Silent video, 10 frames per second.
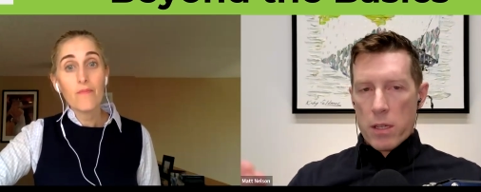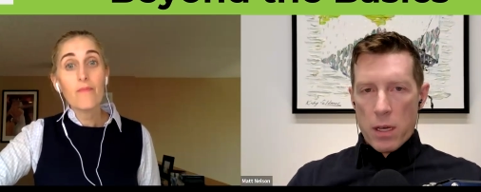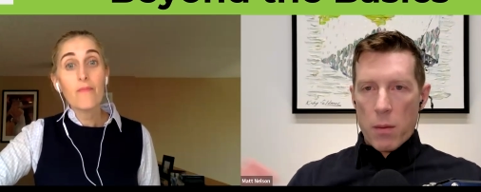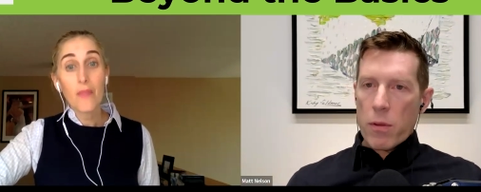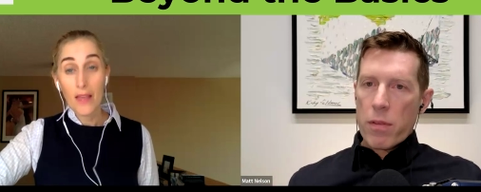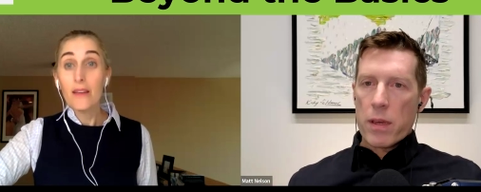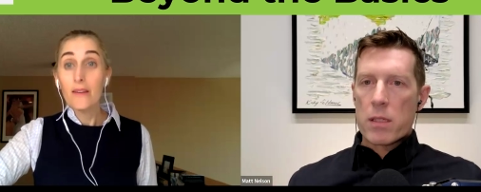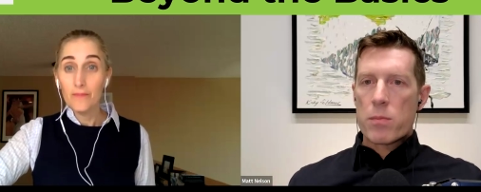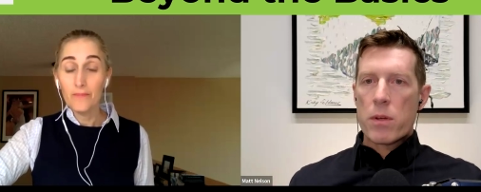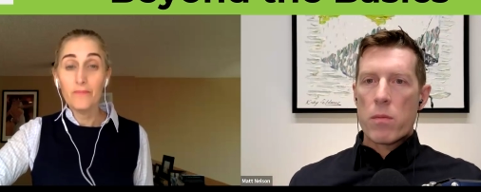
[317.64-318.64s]
Speaker 1: a couple
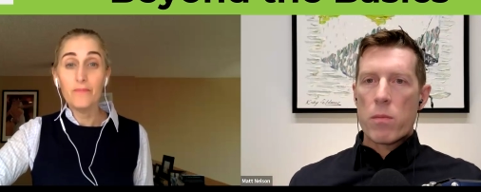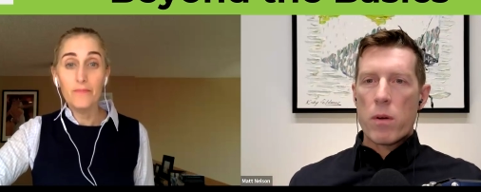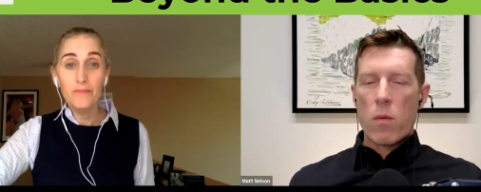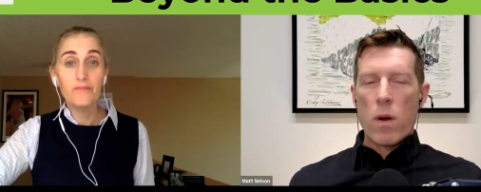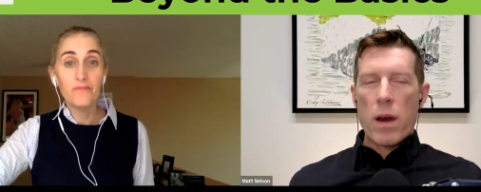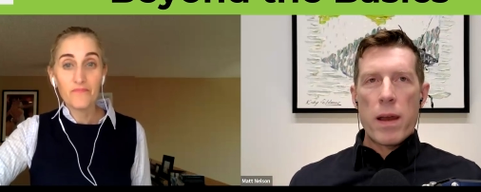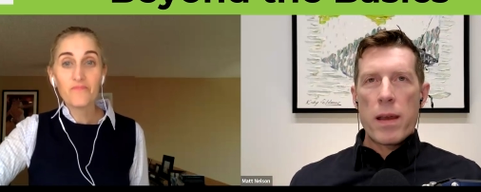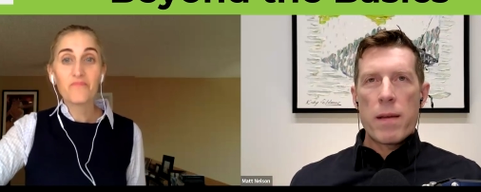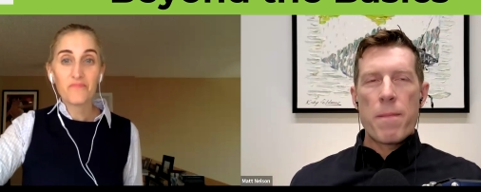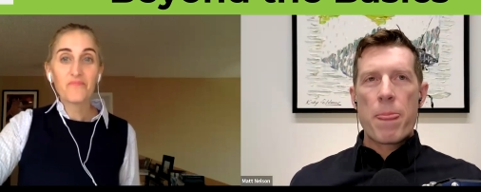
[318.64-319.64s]
things, but but mm-hmm.
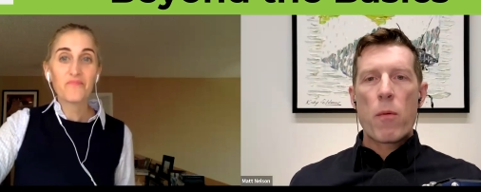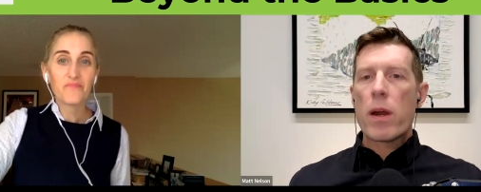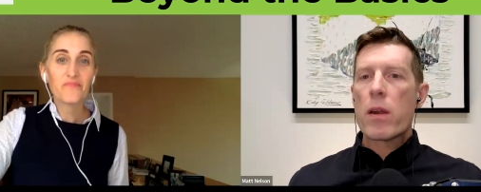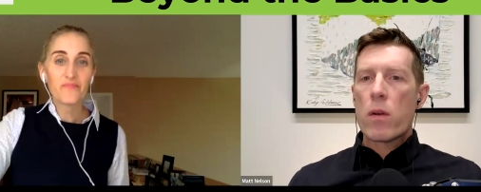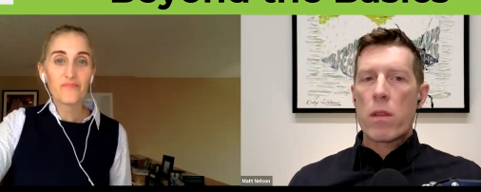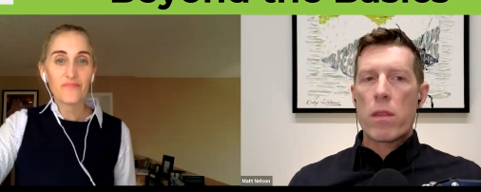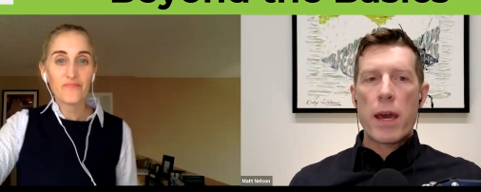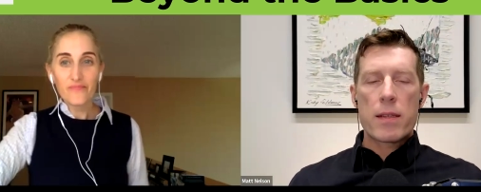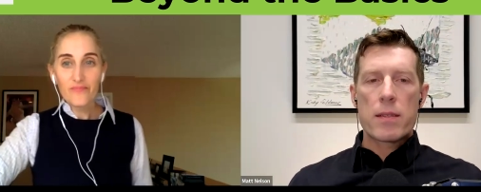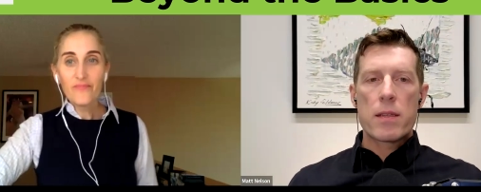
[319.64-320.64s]
why why go to
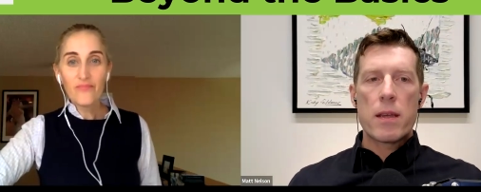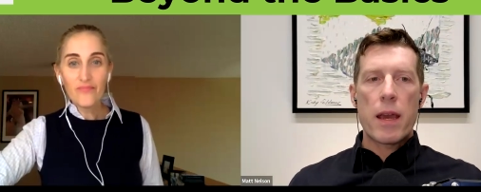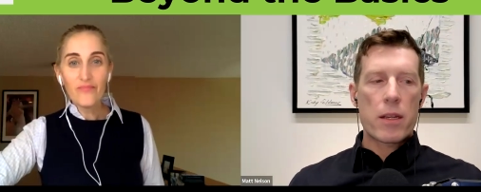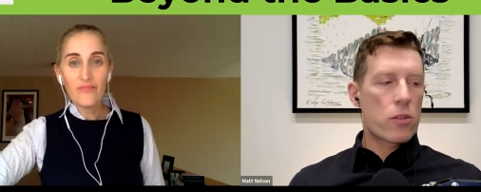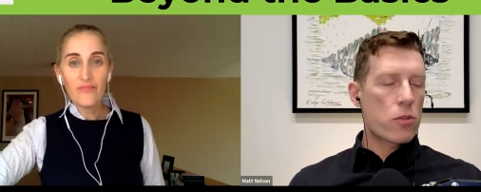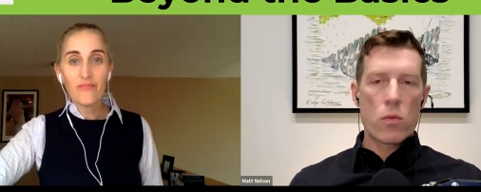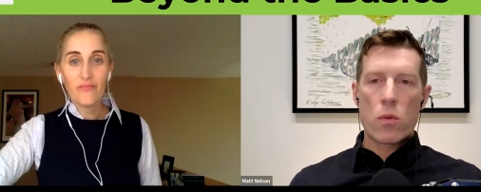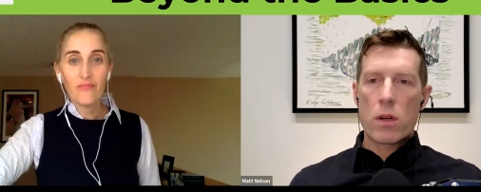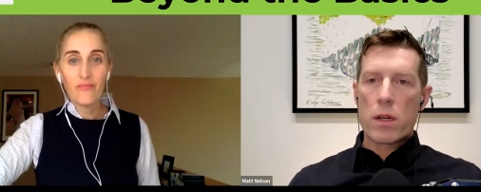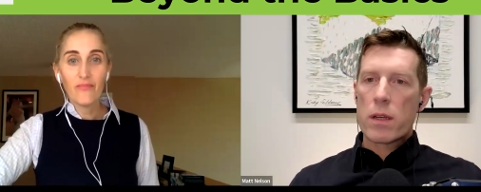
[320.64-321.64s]
that extra
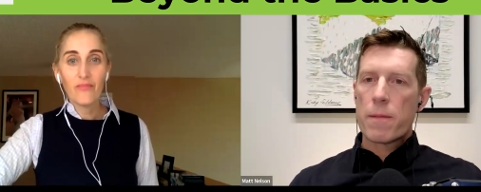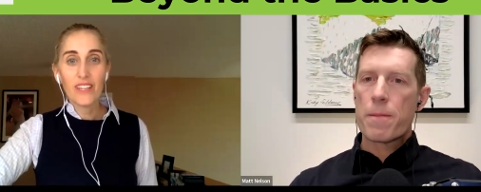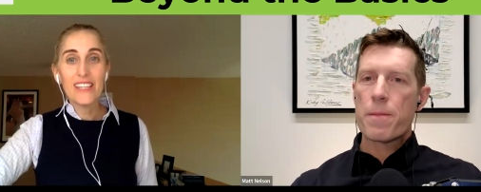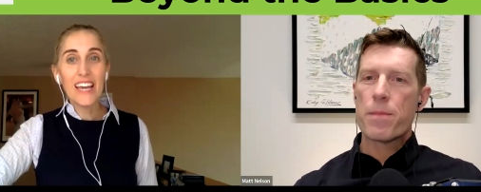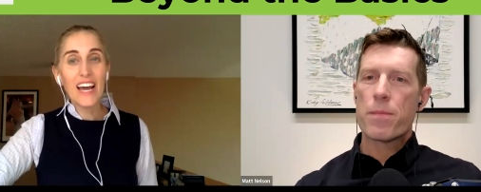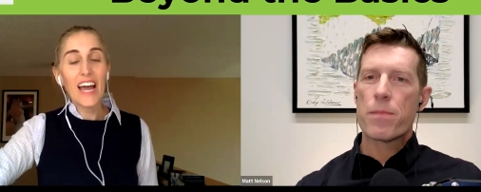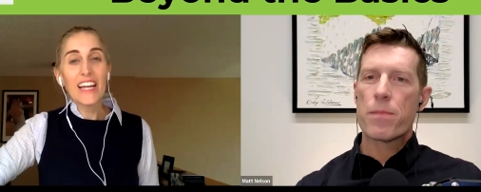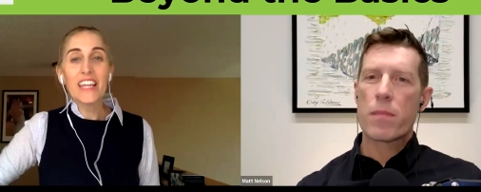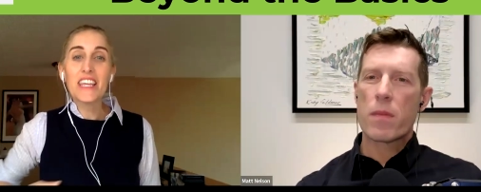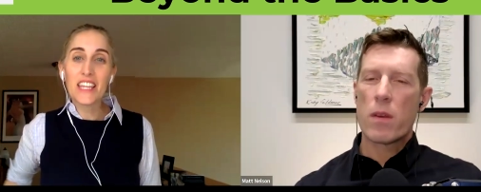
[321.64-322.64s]
work?
Speaker 2: Yeah,
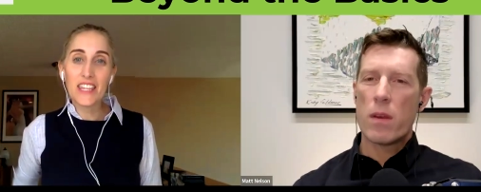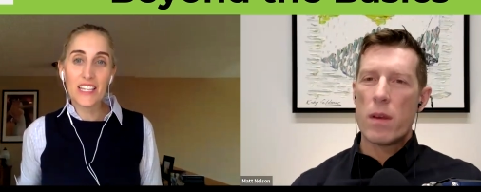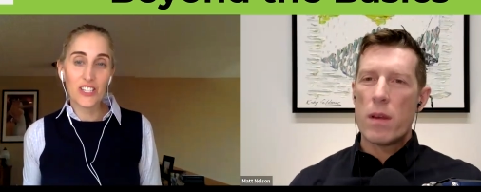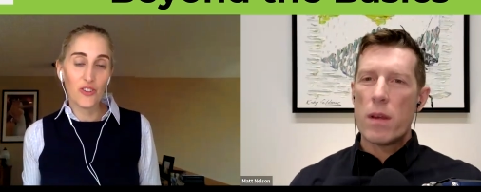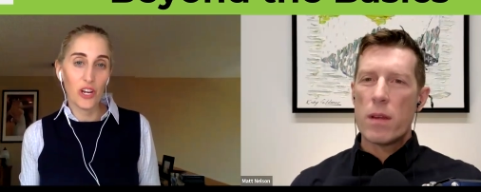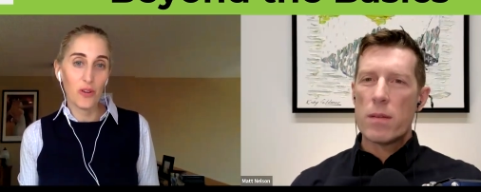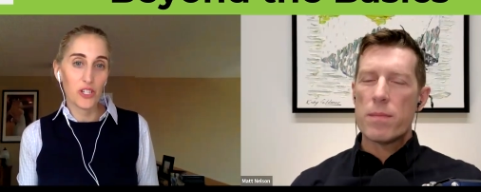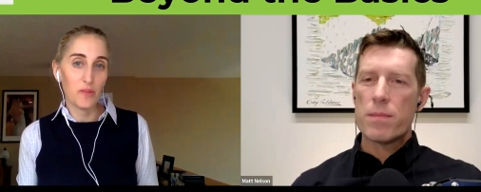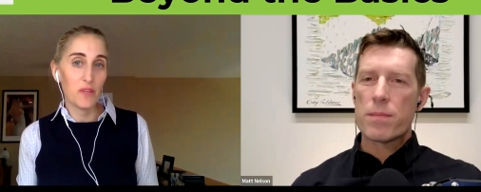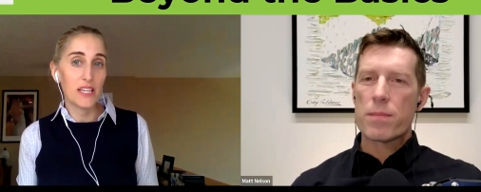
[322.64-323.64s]
and I think that that's a great
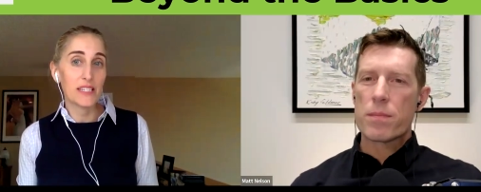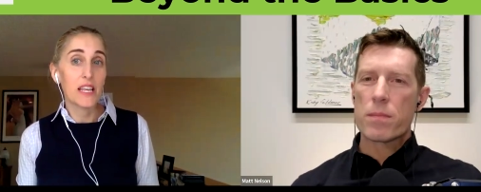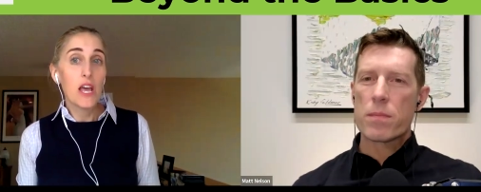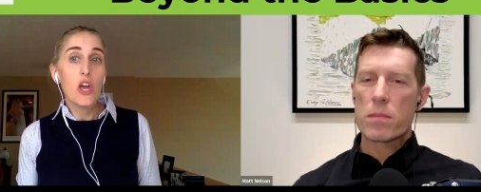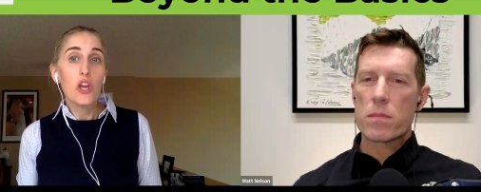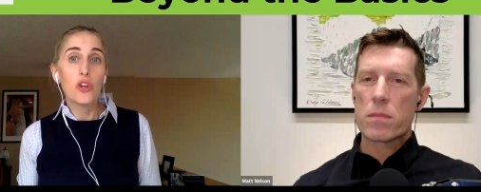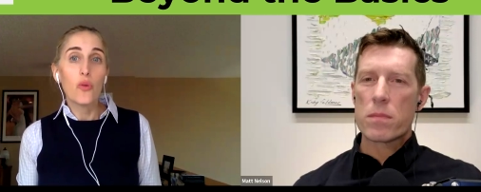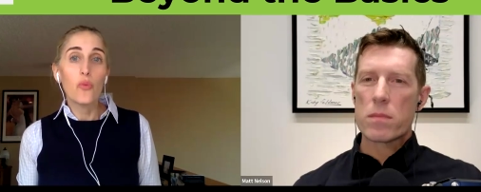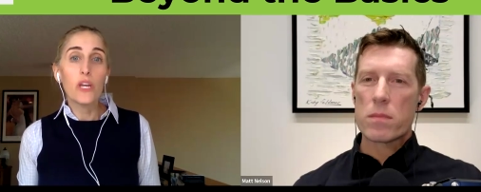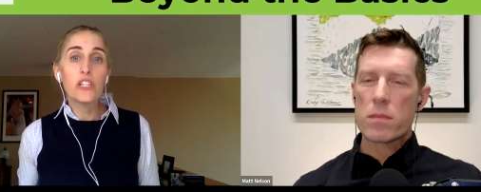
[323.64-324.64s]
question because you
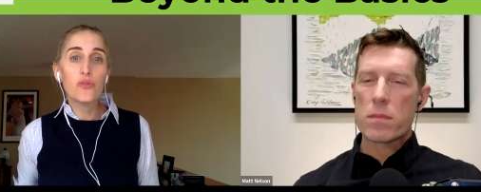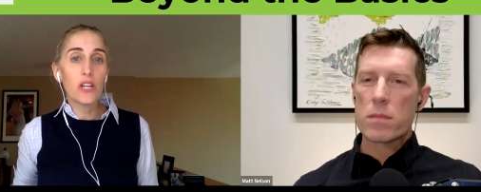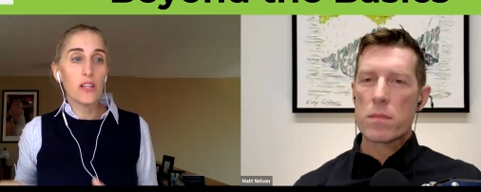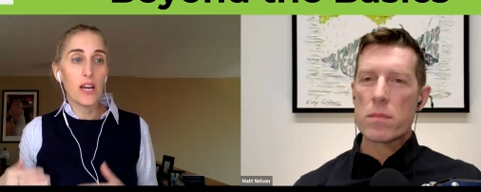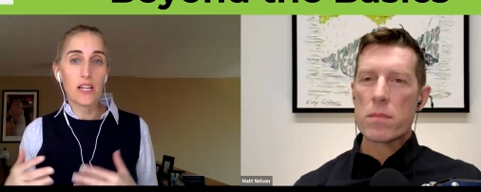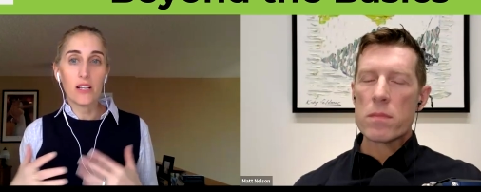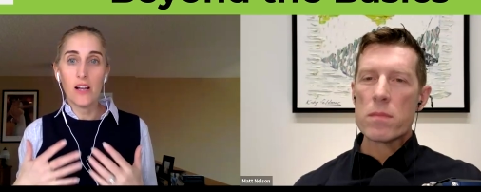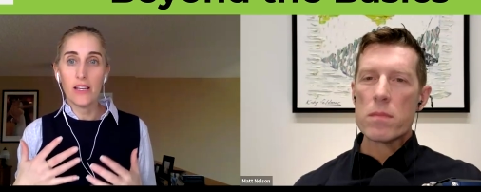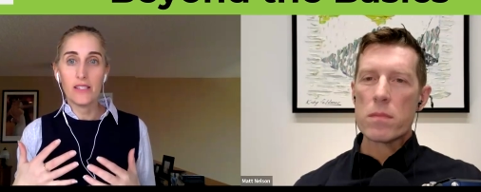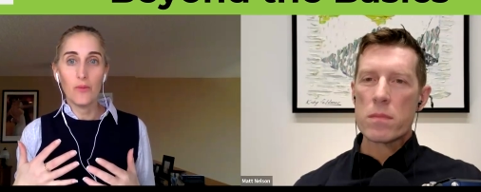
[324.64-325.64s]
know we do get a lot of
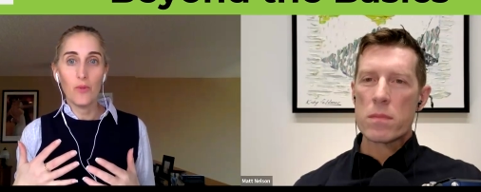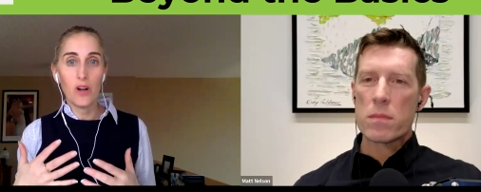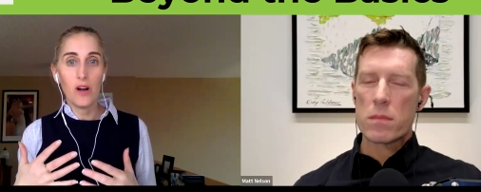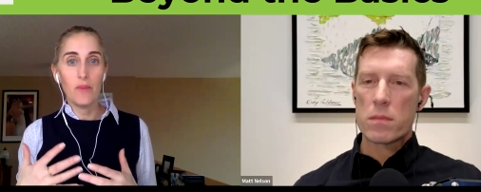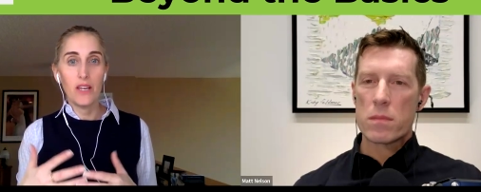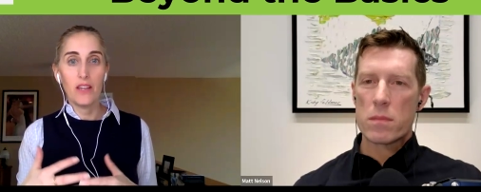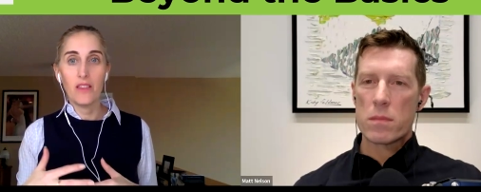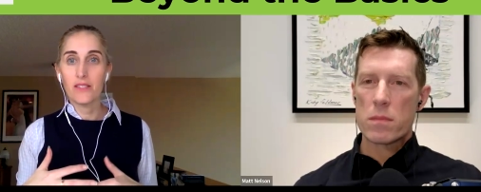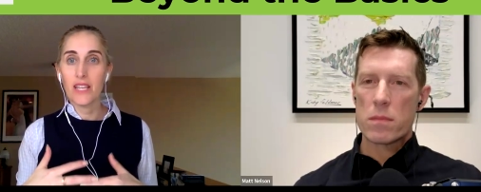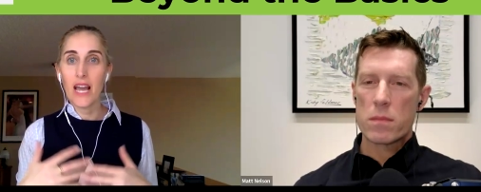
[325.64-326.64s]
clients that will come in
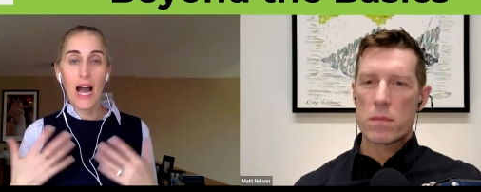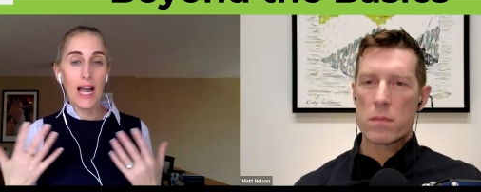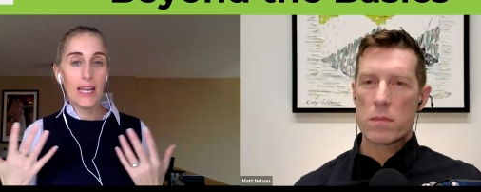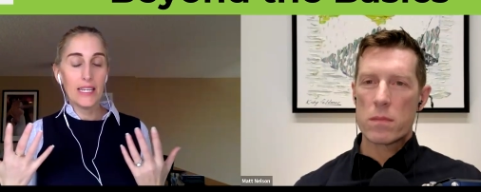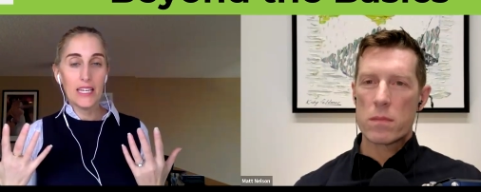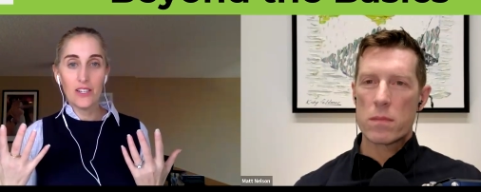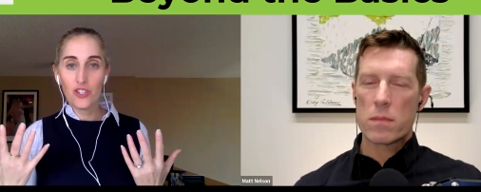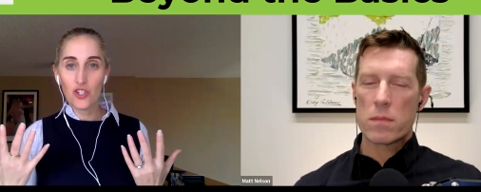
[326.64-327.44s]
and they'll say, "I need a